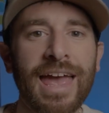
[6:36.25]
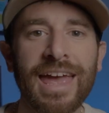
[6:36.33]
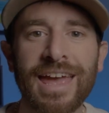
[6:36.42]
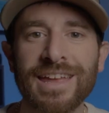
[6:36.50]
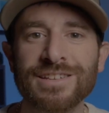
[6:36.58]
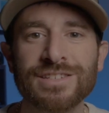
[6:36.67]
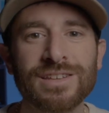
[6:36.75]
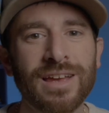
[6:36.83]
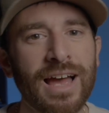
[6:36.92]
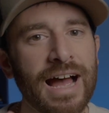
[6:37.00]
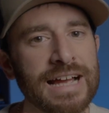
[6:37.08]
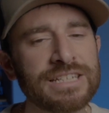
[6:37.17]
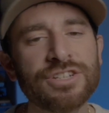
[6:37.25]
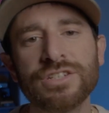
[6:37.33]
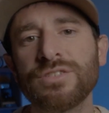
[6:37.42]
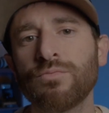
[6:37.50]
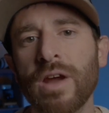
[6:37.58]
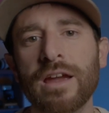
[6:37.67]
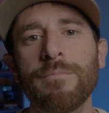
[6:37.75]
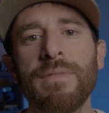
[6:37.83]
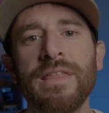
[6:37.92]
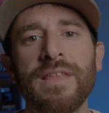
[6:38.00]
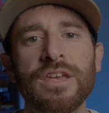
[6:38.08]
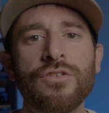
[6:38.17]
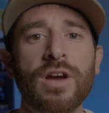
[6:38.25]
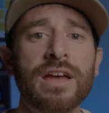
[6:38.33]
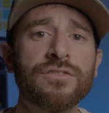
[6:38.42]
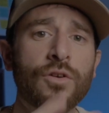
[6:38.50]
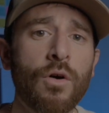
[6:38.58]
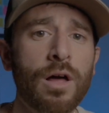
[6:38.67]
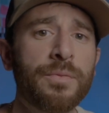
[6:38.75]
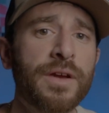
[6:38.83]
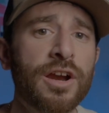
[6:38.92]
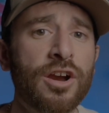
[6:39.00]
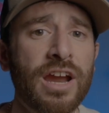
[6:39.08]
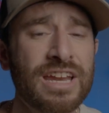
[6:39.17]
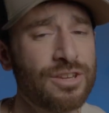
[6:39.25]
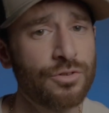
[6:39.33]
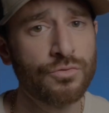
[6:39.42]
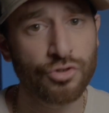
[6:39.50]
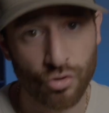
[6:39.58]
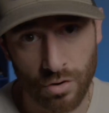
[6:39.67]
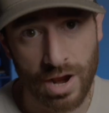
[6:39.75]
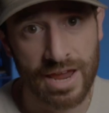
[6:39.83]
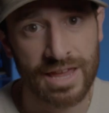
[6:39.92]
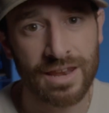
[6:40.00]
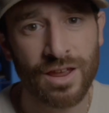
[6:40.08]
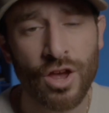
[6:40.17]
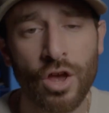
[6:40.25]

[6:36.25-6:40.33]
And I just recommend that you guys go out there and you try it.